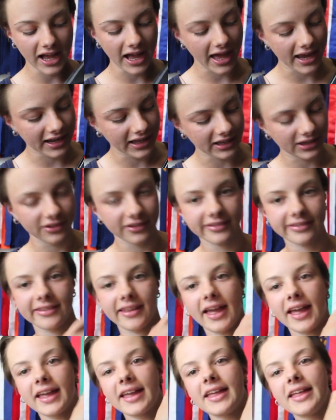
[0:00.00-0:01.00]
and it looks
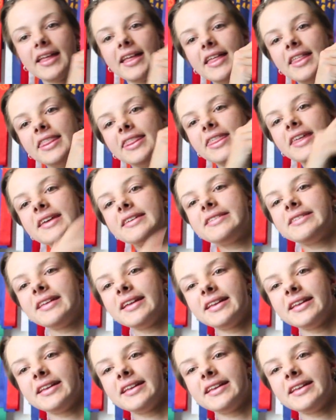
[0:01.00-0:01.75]
like this.